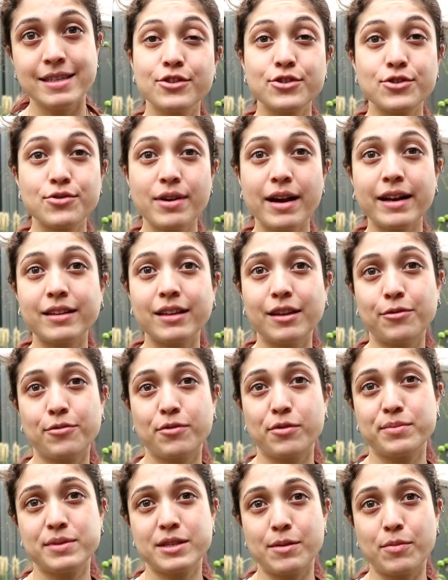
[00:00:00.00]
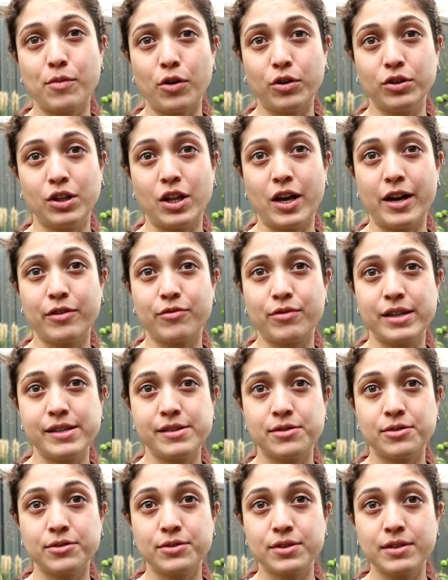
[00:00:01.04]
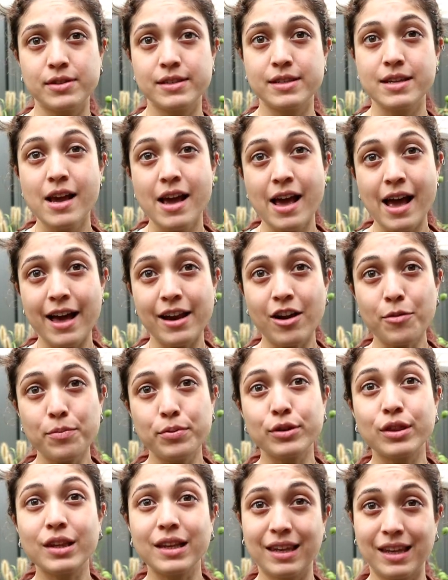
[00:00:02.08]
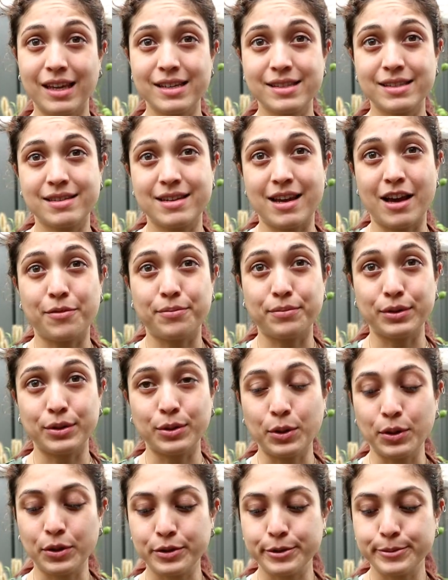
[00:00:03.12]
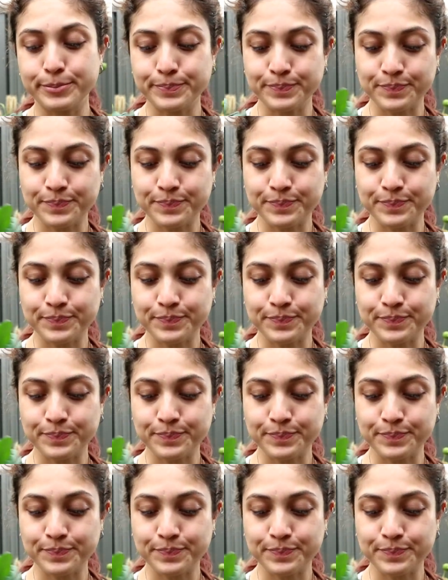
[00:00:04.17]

directly from some online resources, and I'll put the links down below.